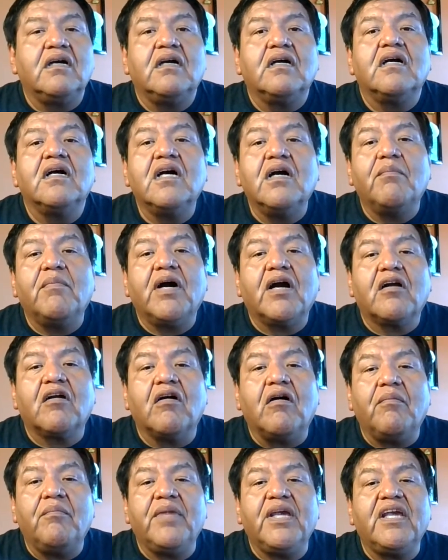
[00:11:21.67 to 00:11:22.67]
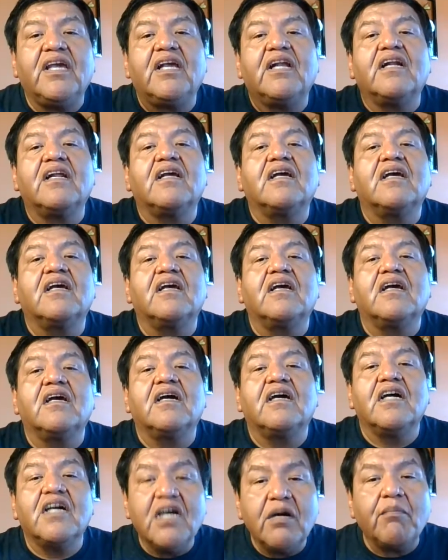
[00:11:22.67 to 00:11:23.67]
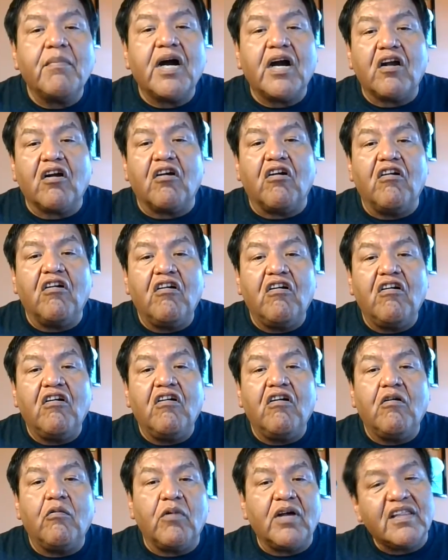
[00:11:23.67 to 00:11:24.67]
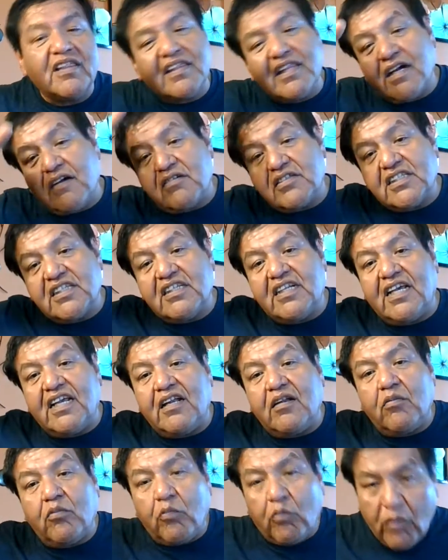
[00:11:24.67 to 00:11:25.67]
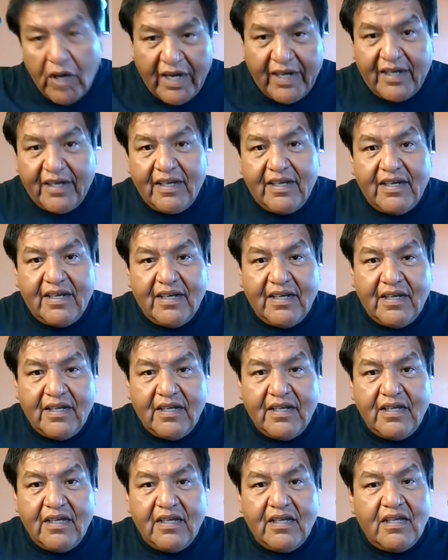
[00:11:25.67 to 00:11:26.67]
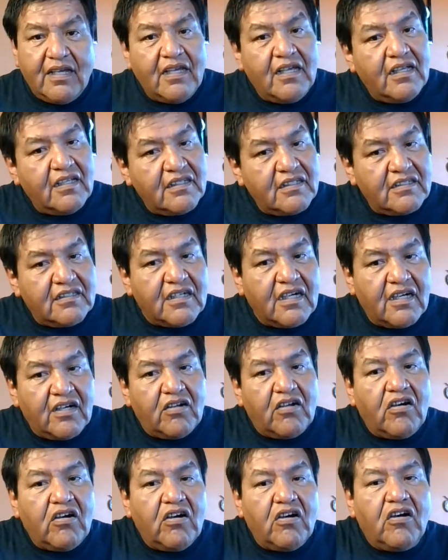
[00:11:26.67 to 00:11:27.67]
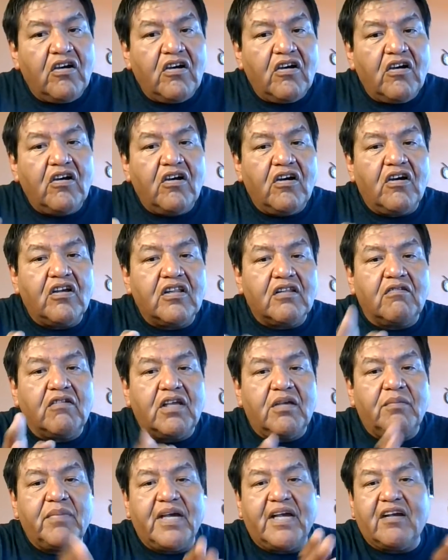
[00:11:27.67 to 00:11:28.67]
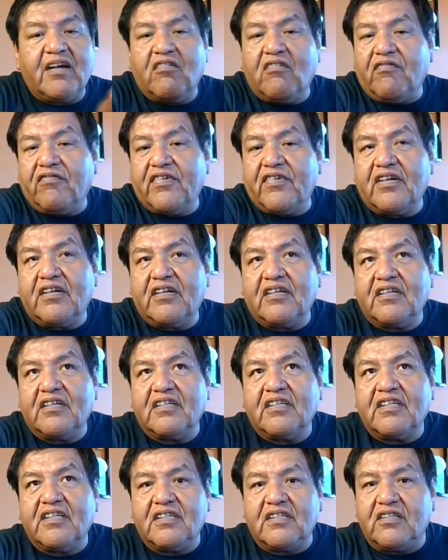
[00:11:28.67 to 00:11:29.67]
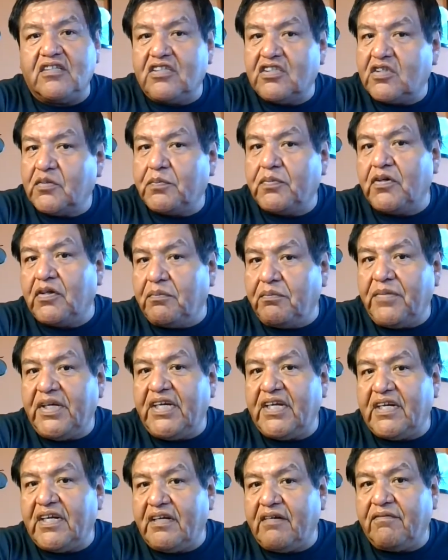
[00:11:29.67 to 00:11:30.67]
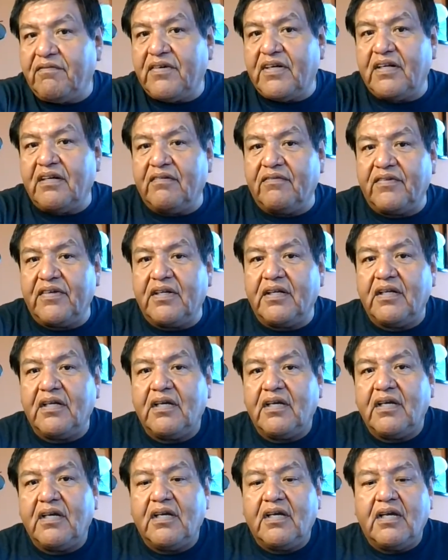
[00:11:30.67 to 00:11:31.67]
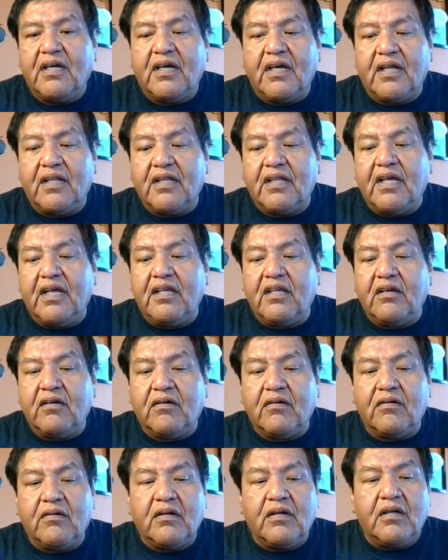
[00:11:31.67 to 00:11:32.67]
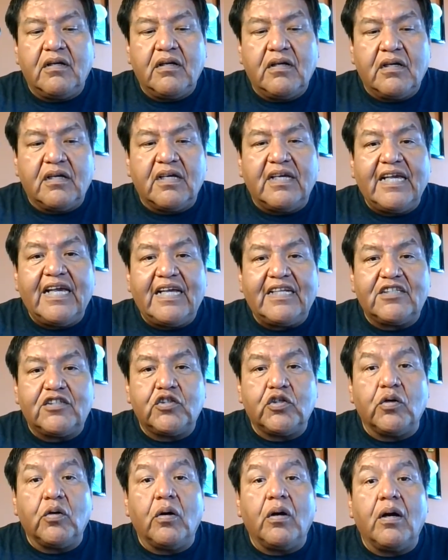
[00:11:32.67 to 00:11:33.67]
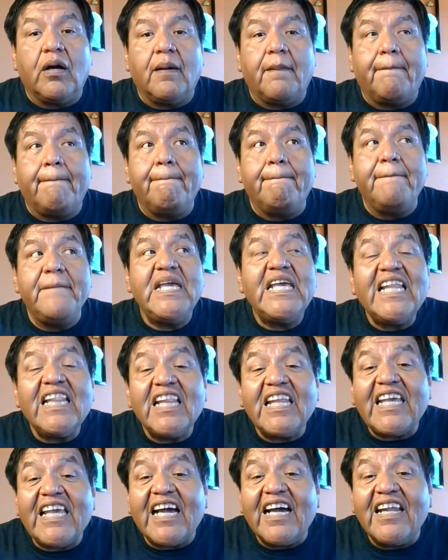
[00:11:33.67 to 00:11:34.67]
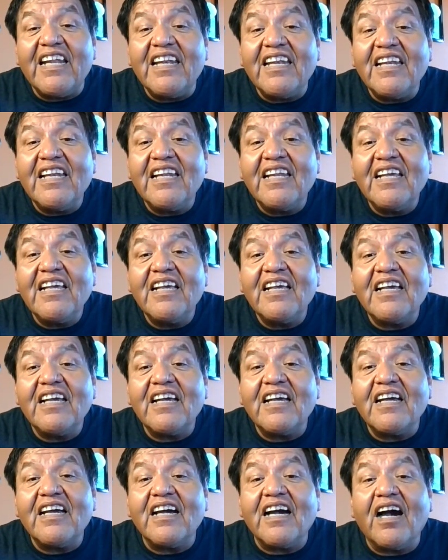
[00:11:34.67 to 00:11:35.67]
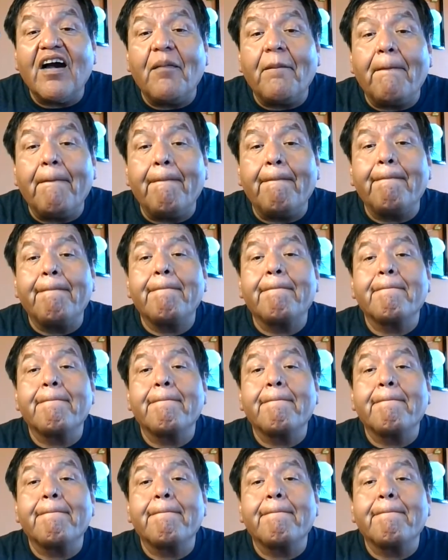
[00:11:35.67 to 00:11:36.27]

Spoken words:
Humako mir humako 1,001. Start all the way back over. You just put mir in front of it, and then you get to million, and